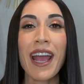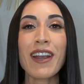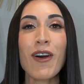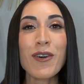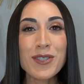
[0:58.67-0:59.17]

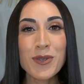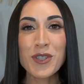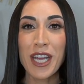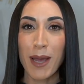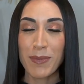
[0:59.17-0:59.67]
and also
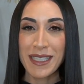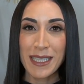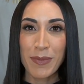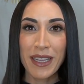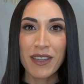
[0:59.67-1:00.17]
she happens
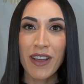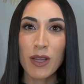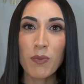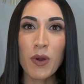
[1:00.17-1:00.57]
to be a Lovella